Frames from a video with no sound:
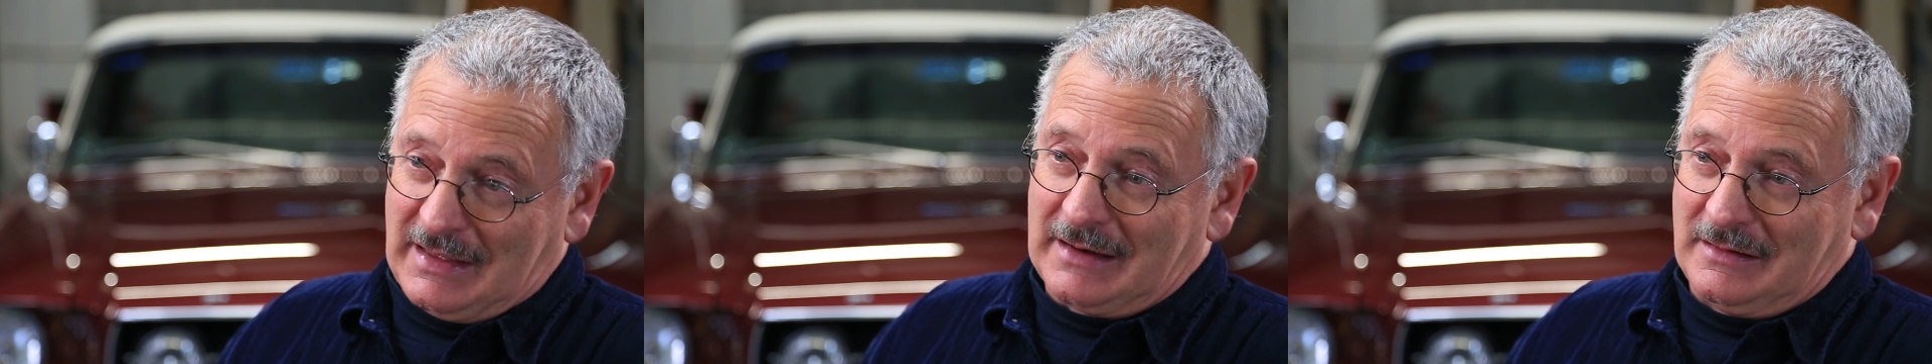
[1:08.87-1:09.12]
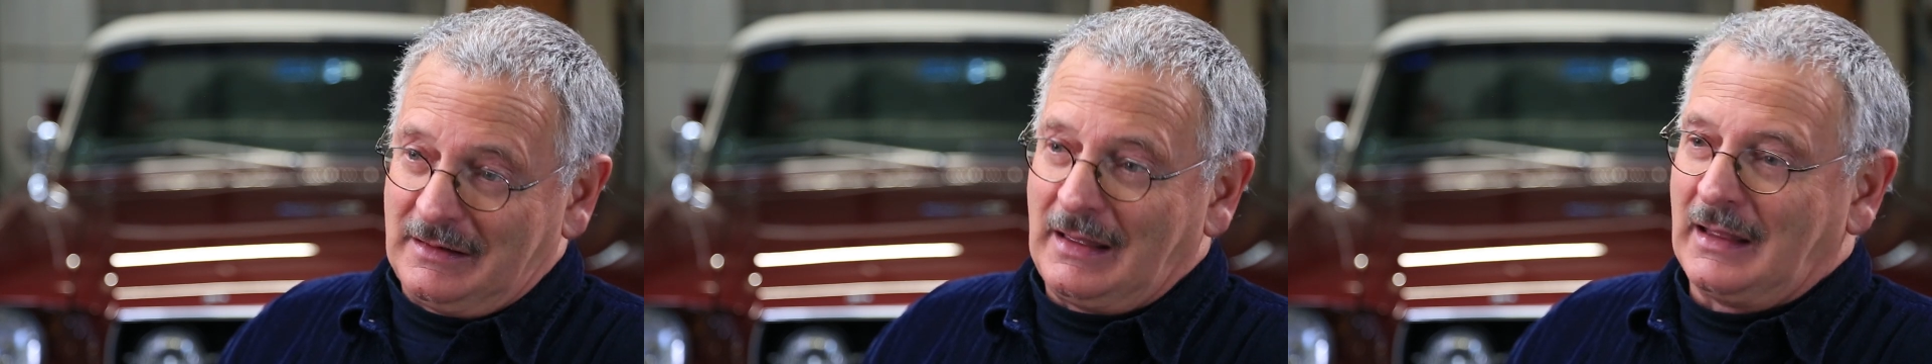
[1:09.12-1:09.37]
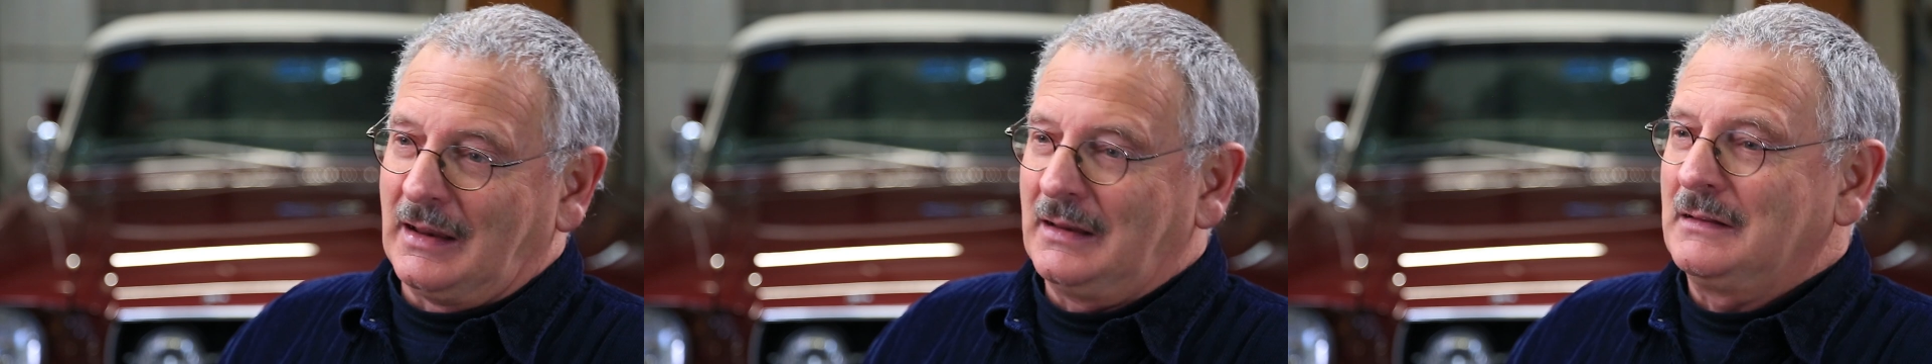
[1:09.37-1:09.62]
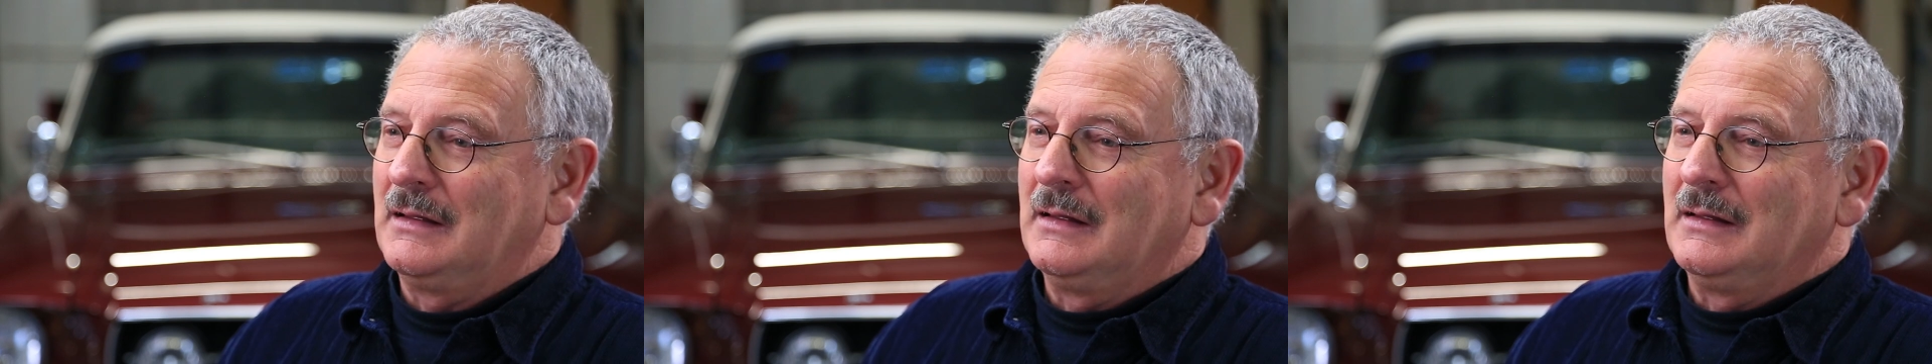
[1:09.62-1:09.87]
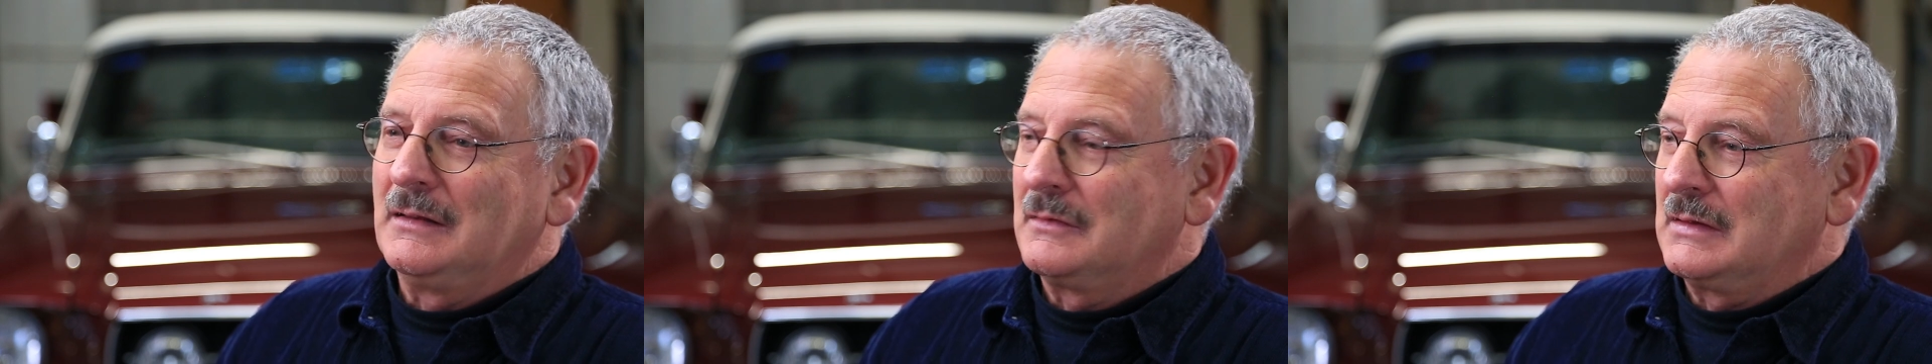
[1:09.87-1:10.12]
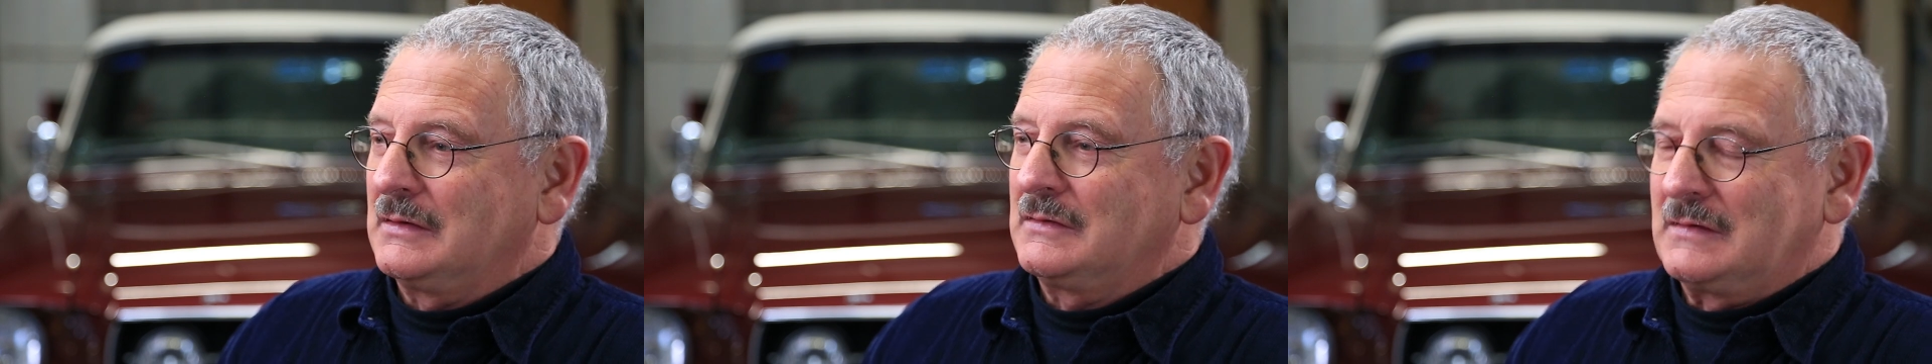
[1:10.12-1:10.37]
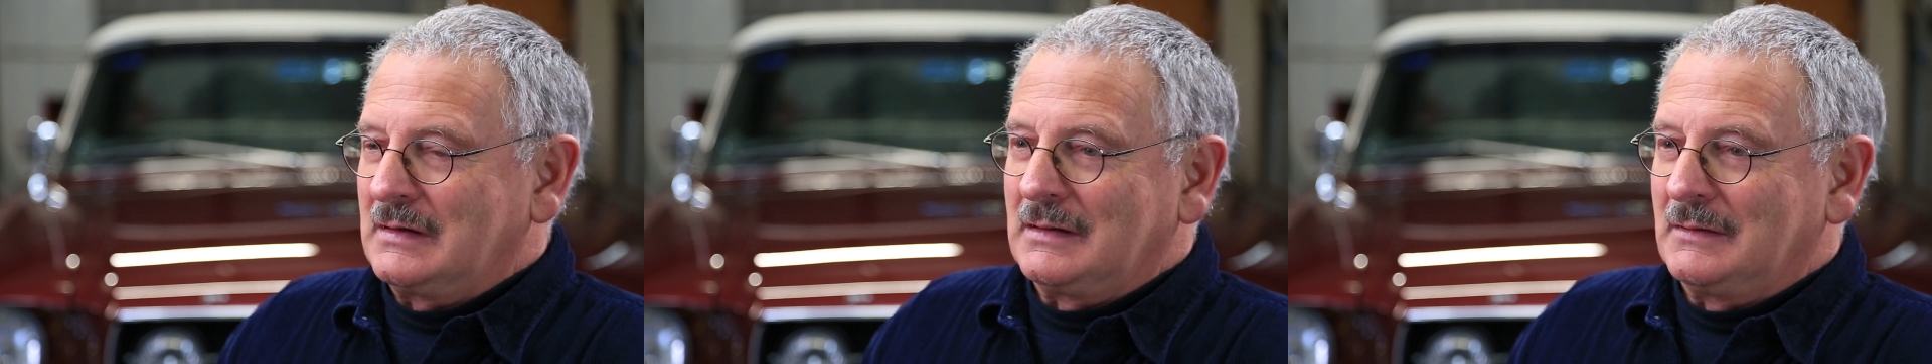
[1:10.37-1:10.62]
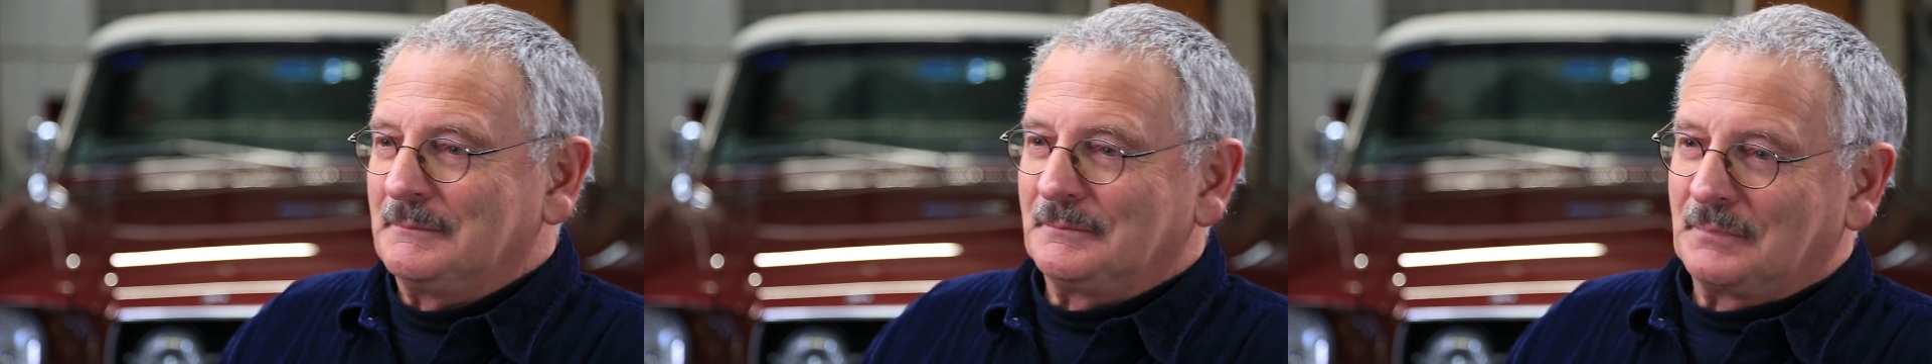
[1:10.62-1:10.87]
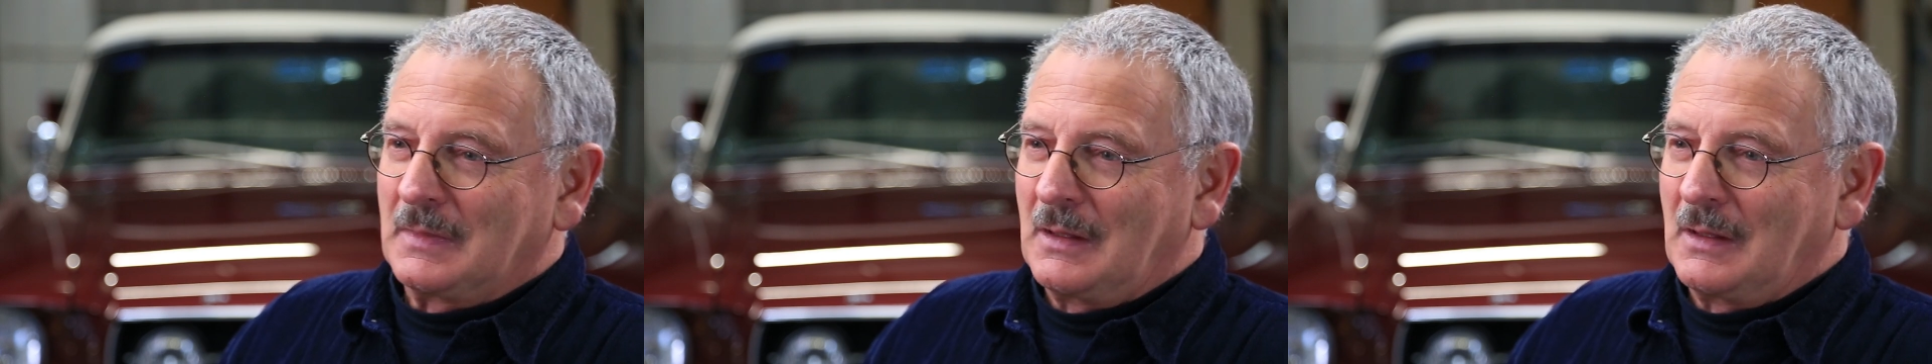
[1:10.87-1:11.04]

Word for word: that day that um,